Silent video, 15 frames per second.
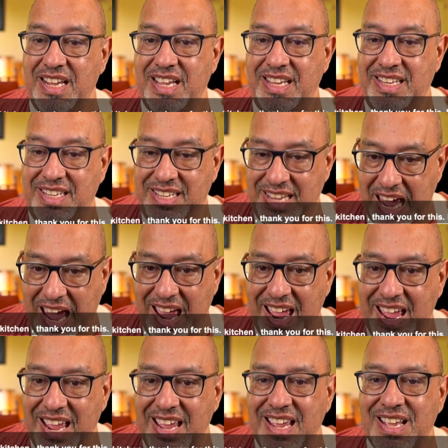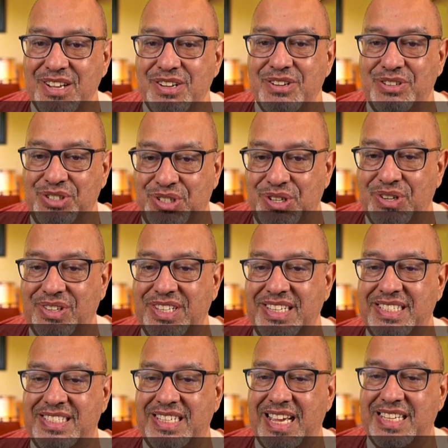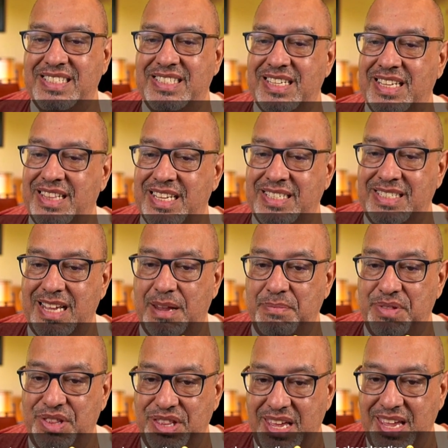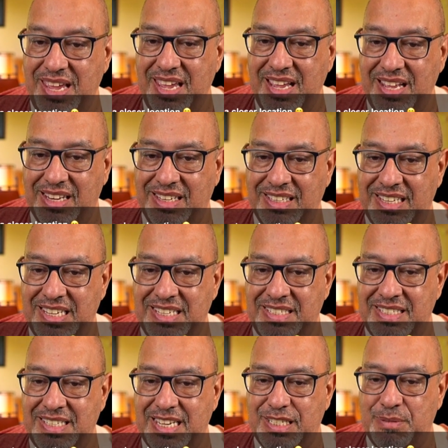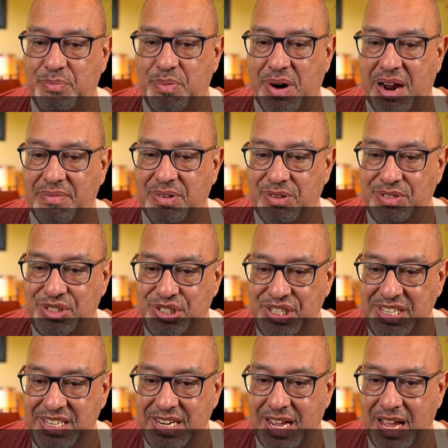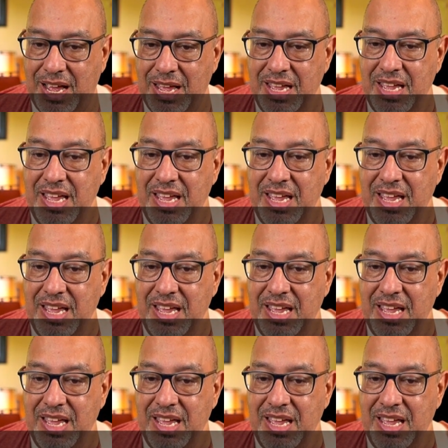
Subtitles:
Yay. Julie says the same thing. Liz says, bravo, Gina.